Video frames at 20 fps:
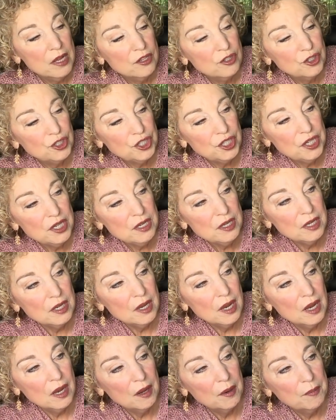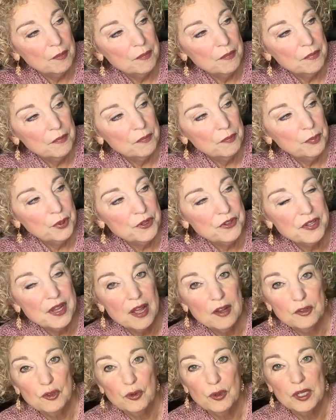she puts
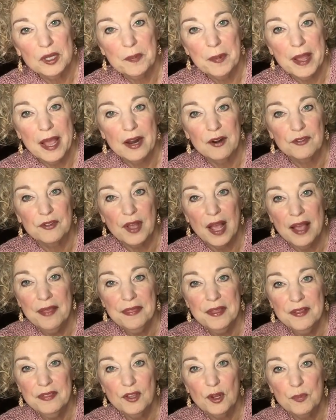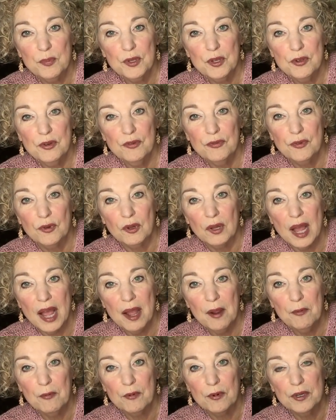out doily patterns. I think they're beautiful.
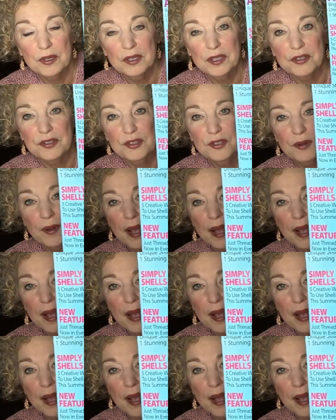I really do.